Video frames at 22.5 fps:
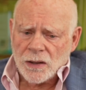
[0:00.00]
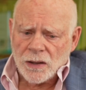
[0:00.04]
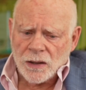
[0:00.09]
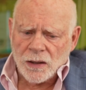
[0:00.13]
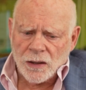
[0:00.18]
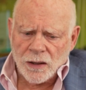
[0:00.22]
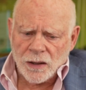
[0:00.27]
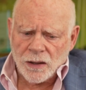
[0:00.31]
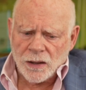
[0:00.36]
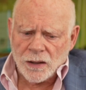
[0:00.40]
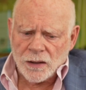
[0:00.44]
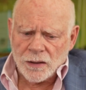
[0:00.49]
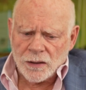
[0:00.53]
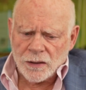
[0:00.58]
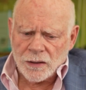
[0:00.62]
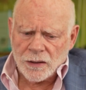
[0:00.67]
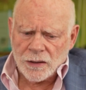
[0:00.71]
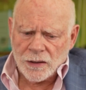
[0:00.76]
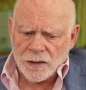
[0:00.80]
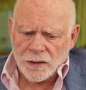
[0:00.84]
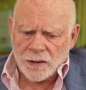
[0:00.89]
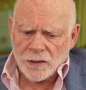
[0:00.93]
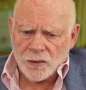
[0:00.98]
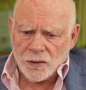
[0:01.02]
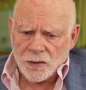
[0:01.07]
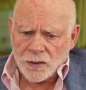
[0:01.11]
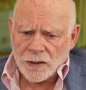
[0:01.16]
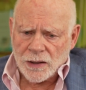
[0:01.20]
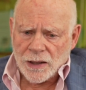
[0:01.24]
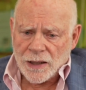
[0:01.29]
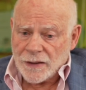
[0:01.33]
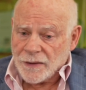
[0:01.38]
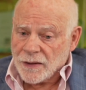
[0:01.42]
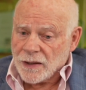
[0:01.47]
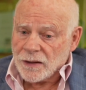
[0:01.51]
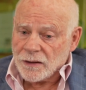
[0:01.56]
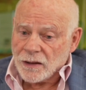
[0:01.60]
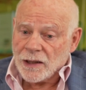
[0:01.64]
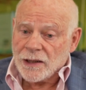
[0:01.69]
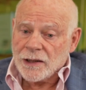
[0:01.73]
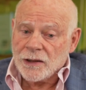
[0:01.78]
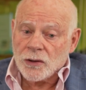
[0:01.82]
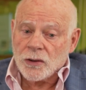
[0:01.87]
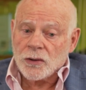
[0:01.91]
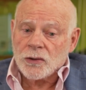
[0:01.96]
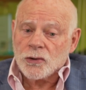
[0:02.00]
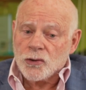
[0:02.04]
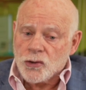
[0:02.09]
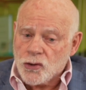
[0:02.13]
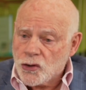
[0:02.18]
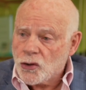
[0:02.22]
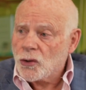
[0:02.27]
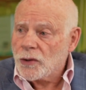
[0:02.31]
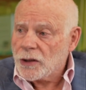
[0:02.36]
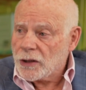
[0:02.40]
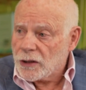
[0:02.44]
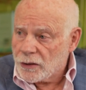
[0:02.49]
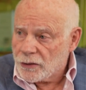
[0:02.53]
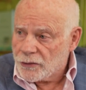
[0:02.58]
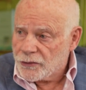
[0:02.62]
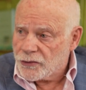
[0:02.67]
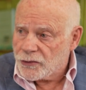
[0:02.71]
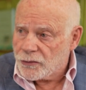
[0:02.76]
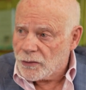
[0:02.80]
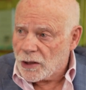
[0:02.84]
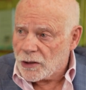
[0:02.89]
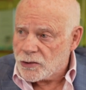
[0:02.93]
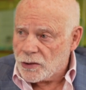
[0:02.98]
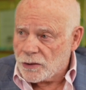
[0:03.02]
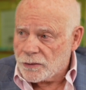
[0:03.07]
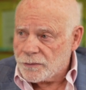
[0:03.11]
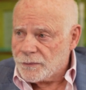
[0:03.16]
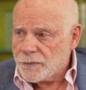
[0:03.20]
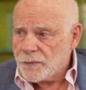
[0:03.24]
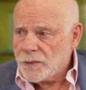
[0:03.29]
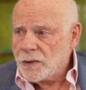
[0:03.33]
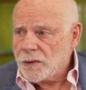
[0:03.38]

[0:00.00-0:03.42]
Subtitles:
and then later during construction,